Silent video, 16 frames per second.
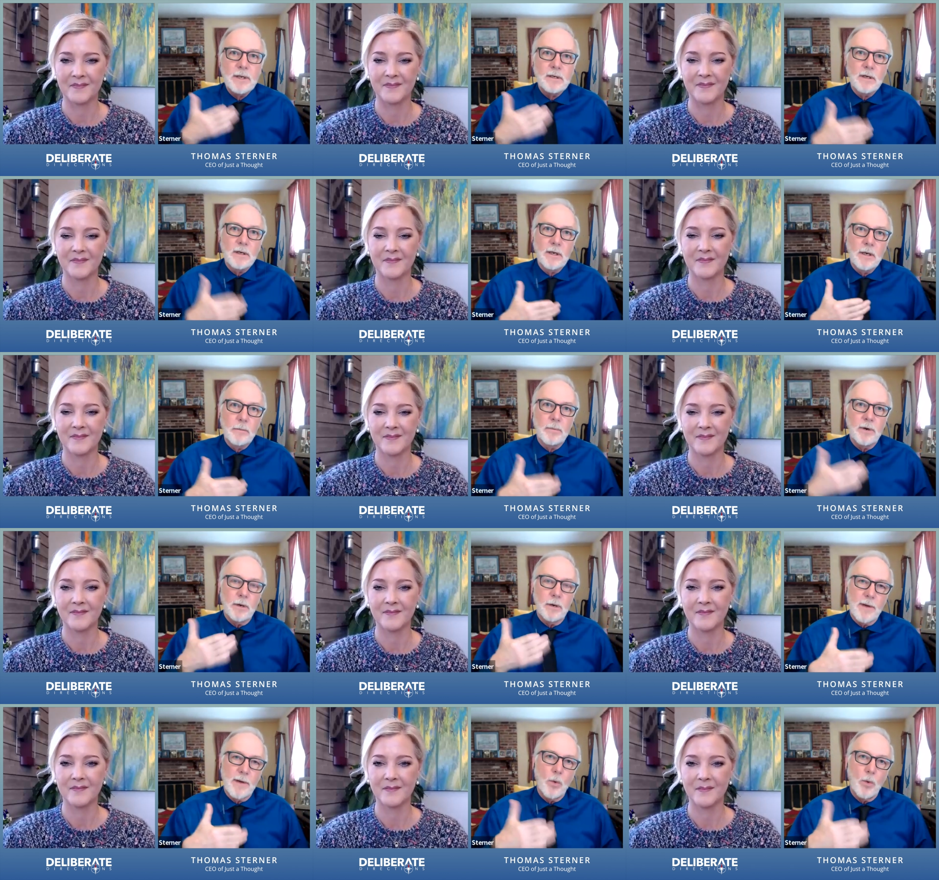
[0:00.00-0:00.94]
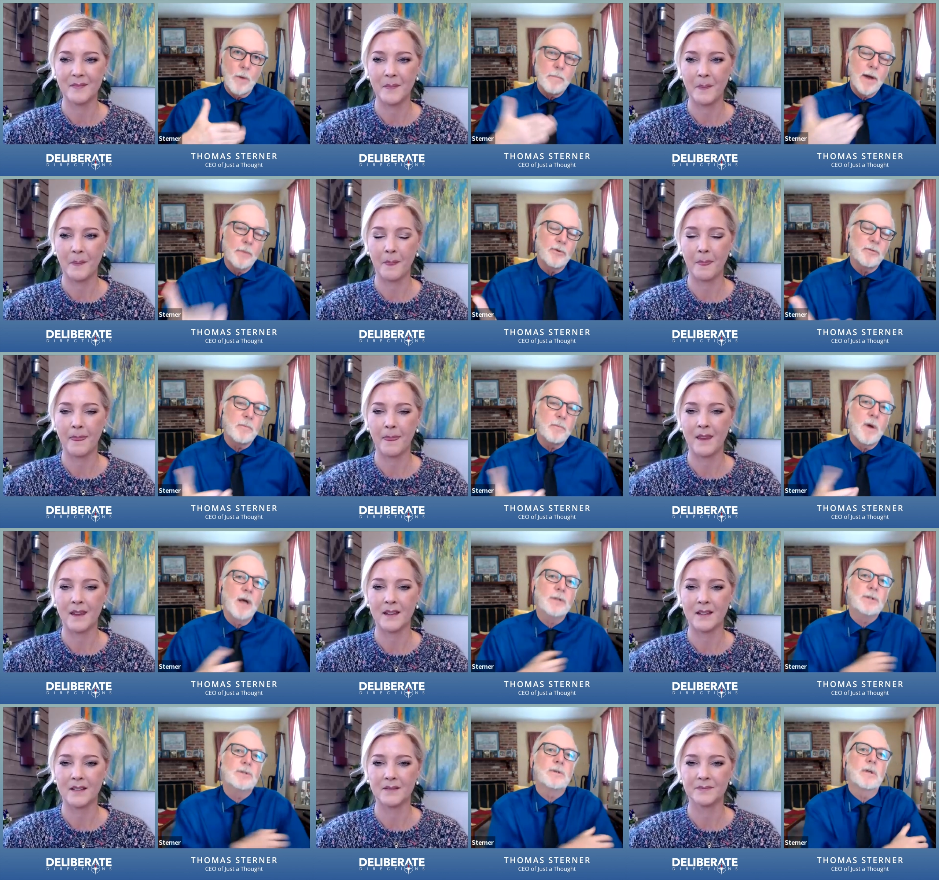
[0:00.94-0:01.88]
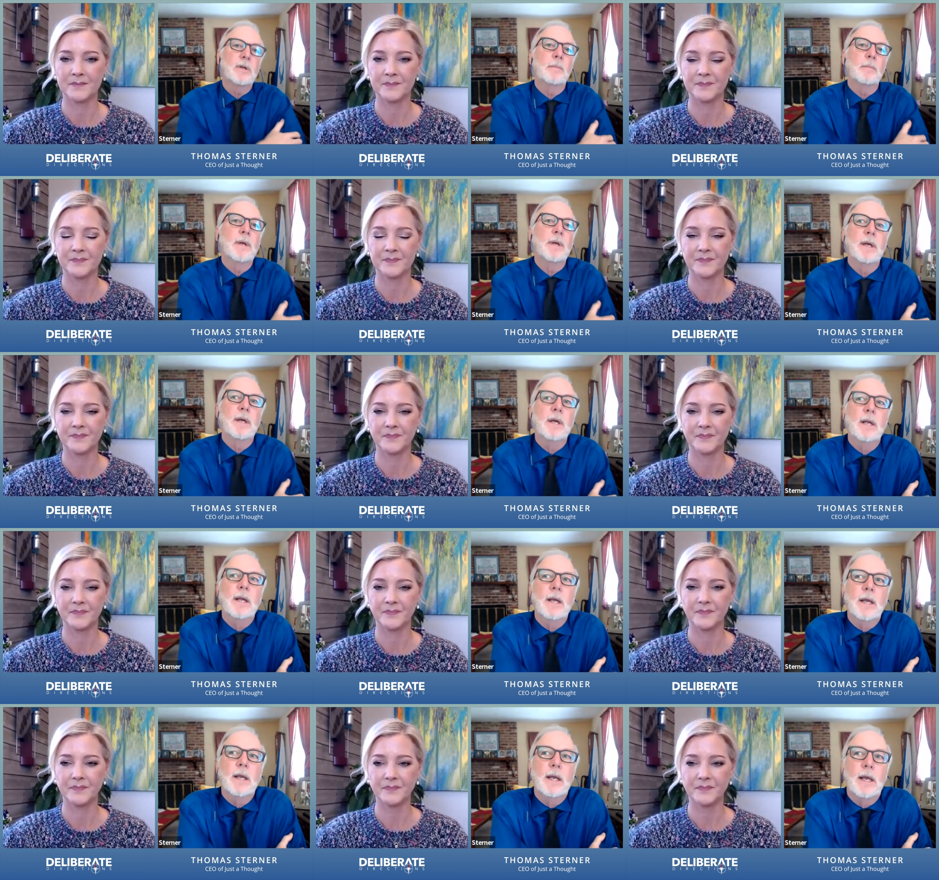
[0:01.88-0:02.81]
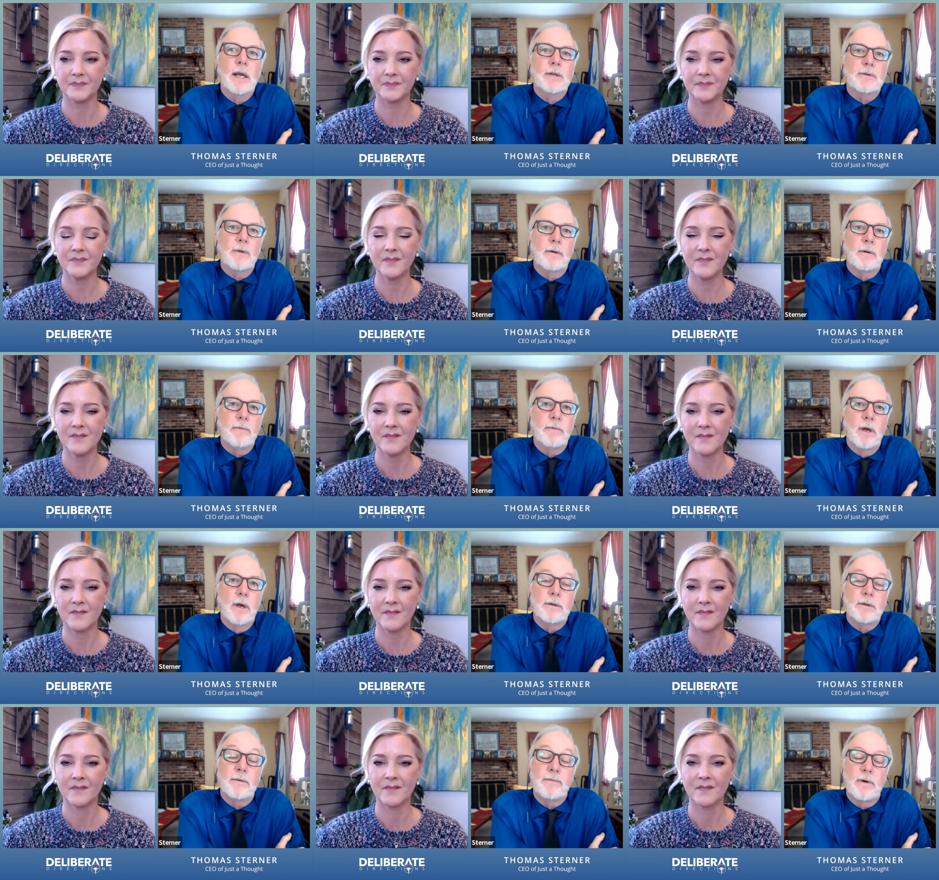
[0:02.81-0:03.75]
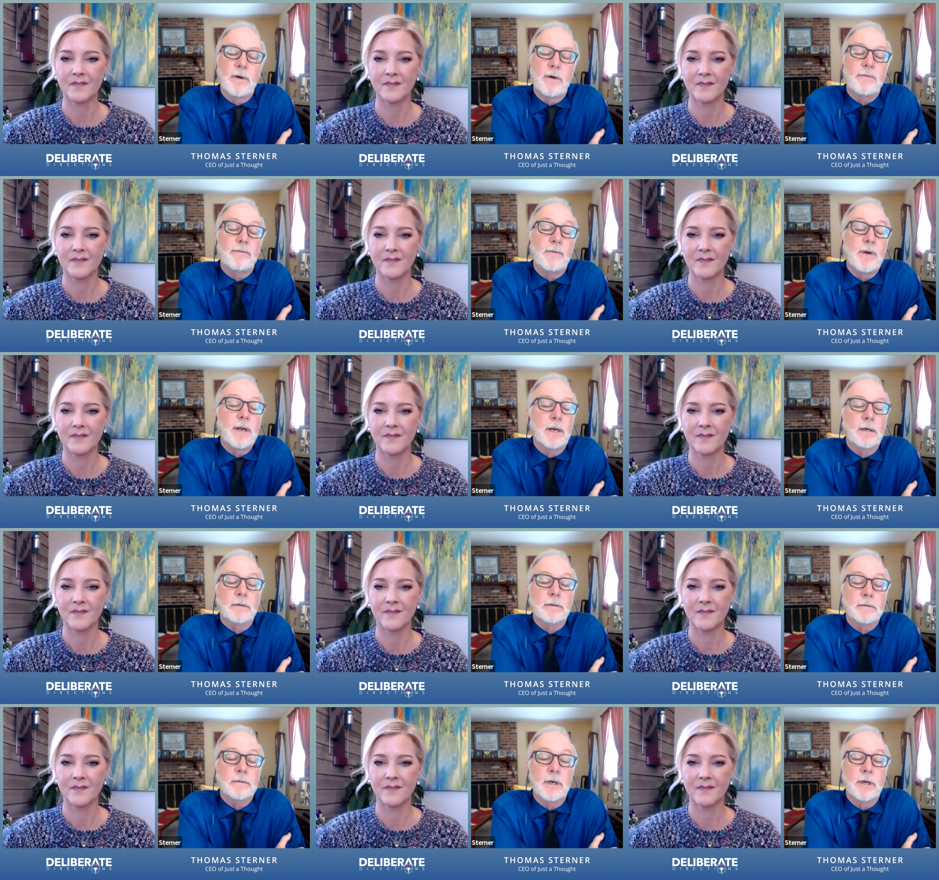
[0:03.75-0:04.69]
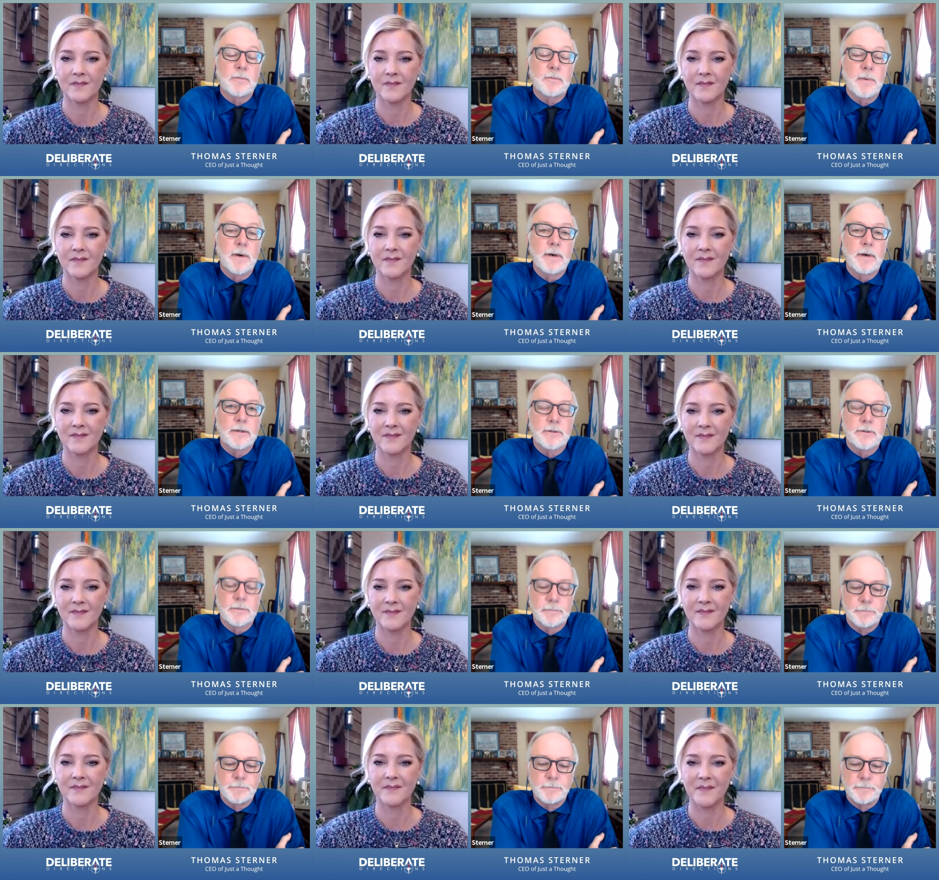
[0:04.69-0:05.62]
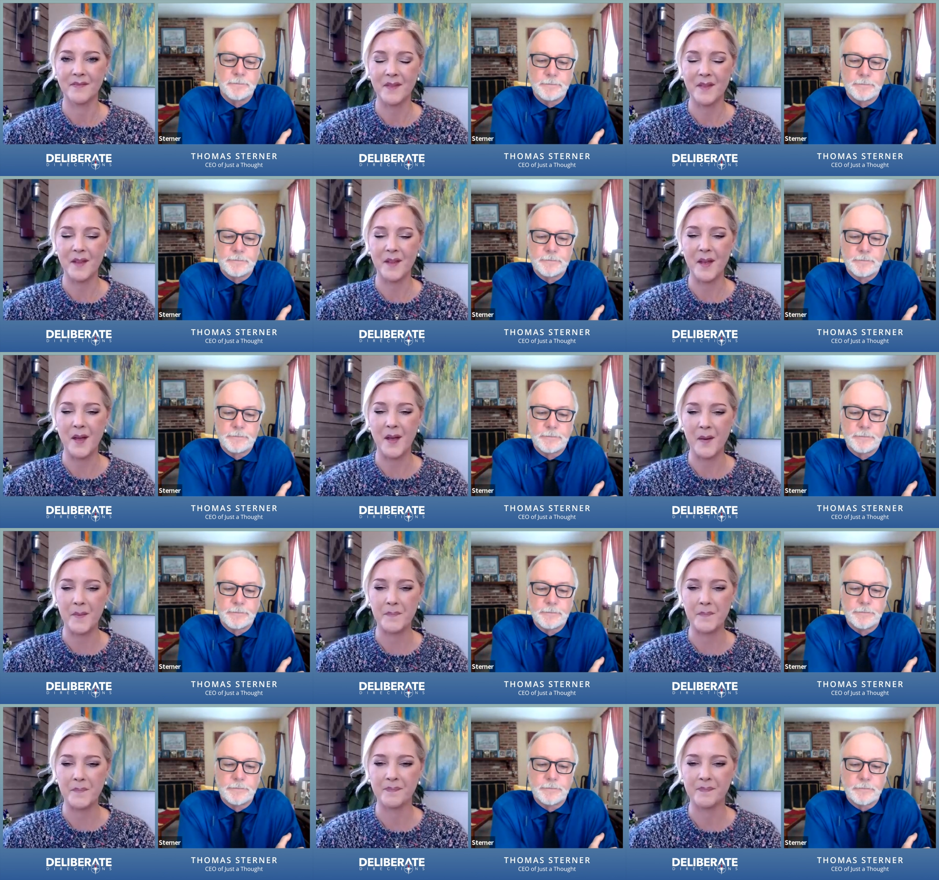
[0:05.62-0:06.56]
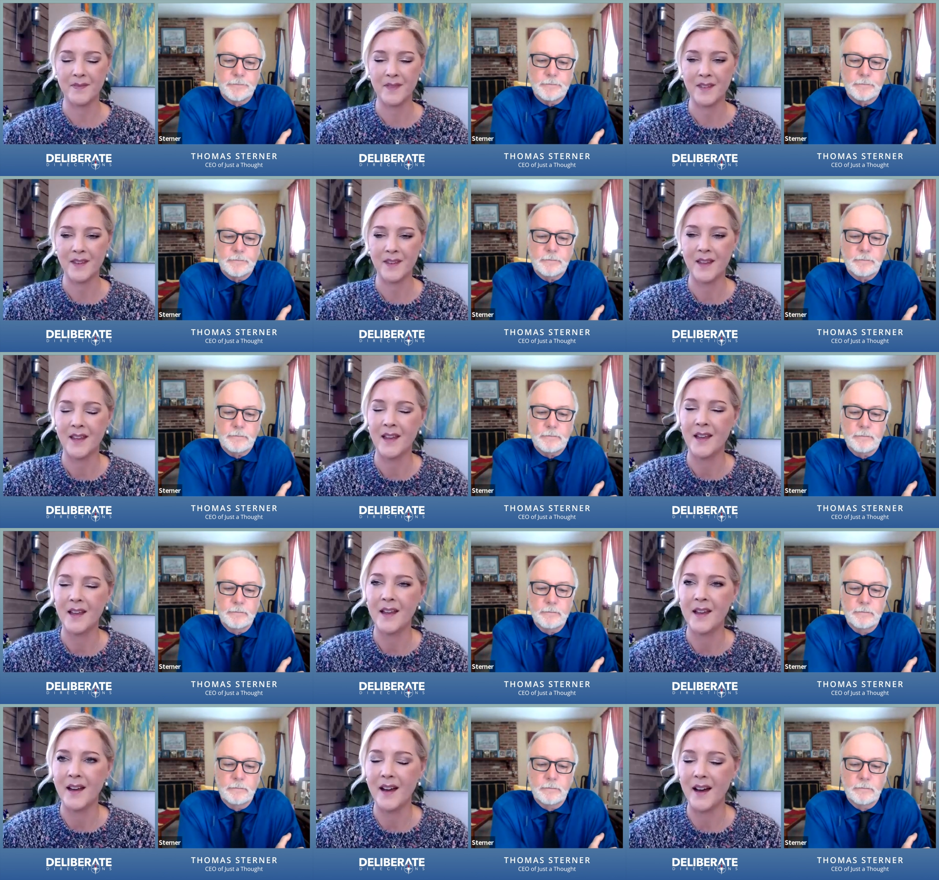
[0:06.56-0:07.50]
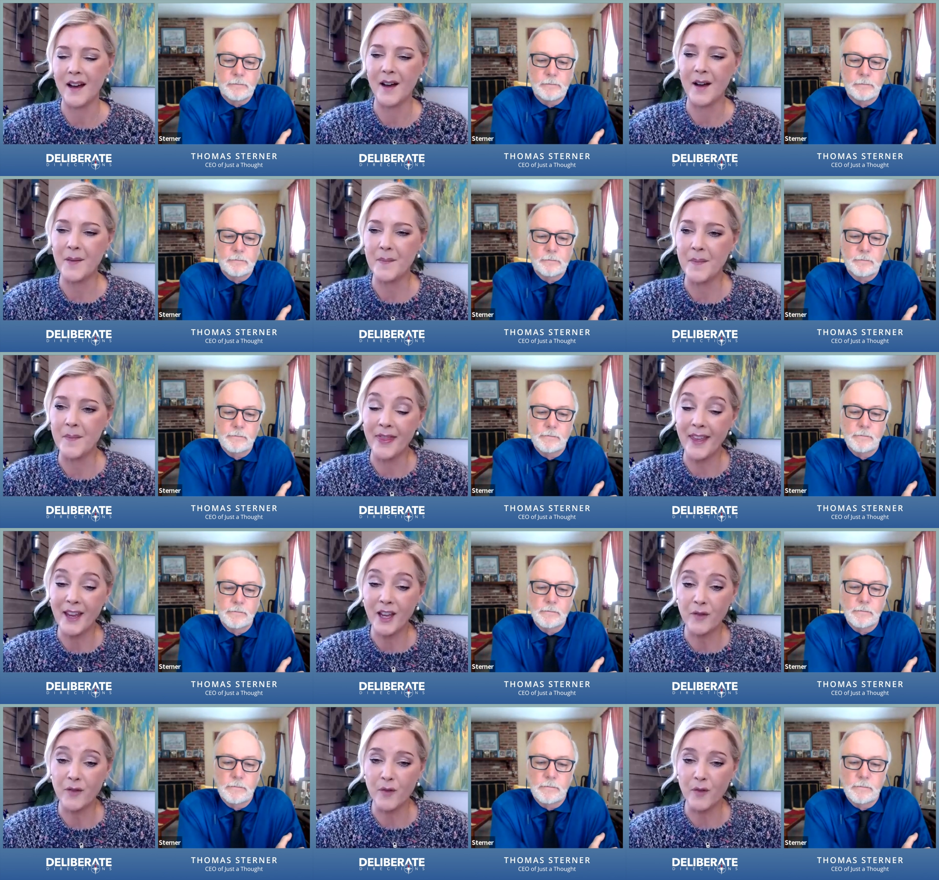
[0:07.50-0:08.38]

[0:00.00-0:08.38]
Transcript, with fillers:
Speaker 1: deliberate about what my response is going to be. It's a it's a very freeing experience.
Speaker 2: Yeah. Um, thank